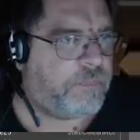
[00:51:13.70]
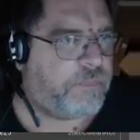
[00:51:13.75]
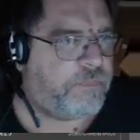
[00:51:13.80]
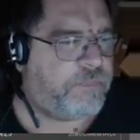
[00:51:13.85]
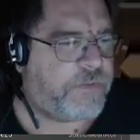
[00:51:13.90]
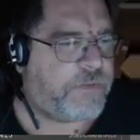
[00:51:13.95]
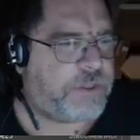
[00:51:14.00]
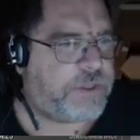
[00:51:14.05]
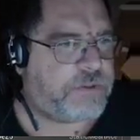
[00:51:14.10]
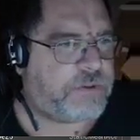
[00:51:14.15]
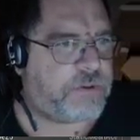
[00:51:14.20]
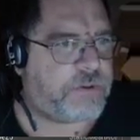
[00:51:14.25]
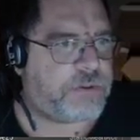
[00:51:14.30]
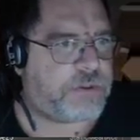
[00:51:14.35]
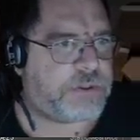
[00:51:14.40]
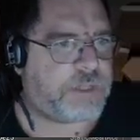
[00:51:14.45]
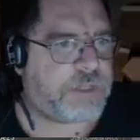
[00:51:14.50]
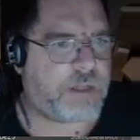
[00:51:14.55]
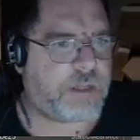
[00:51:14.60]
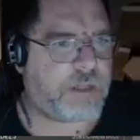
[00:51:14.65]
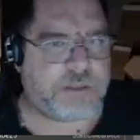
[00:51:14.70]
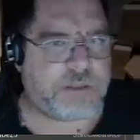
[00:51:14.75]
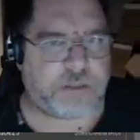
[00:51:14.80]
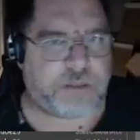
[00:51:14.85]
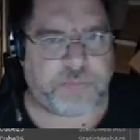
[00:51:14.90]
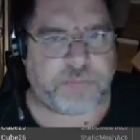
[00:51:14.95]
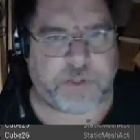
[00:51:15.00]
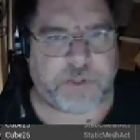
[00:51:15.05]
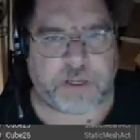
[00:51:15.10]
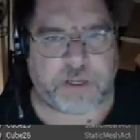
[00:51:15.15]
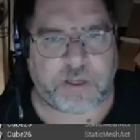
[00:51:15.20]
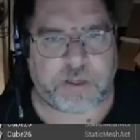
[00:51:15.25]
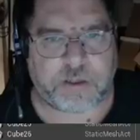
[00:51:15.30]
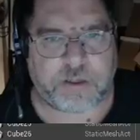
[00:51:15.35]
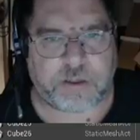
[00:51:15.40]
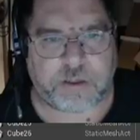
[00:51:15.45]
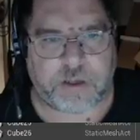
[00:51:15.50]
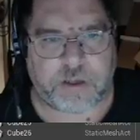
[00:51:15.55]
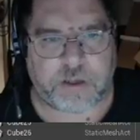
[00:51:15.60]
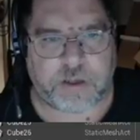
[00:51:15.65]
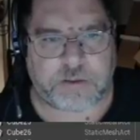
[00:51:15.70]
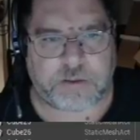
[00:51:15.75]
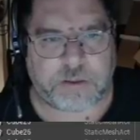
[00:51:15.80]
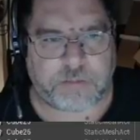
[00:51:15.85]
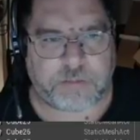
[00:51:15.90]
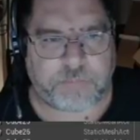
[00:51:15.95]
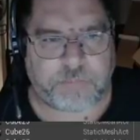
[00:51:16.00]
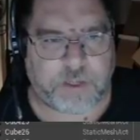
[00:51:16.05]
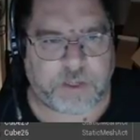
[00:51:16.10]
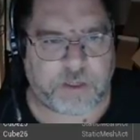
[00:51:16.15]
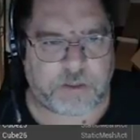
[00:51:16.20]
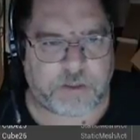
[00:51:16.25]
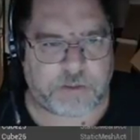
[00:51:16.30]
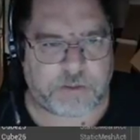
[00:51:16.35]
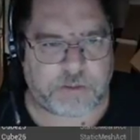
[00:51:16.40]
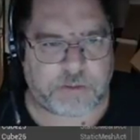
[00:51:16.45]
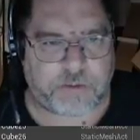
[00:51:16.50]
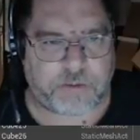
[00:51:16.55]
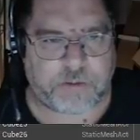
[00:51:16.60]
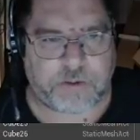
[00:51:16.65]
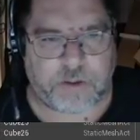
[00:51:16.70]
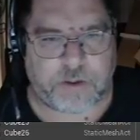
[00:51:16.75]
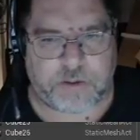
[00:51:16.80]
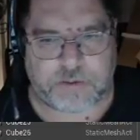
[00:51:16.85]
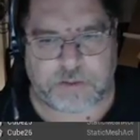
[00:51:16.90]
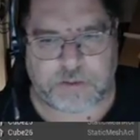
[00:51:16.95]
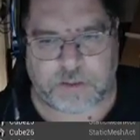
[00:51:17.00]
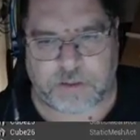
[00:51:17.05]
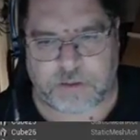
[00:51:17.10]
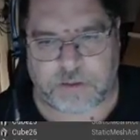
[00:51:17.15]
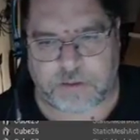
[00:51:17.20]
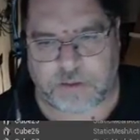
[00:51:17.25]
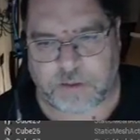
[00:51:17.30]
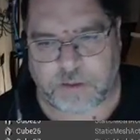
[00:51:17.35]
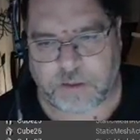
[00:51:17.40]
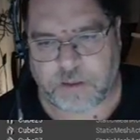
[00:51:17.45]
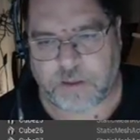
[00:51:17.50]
Features, Content Pack, Content Pack, Starter Content,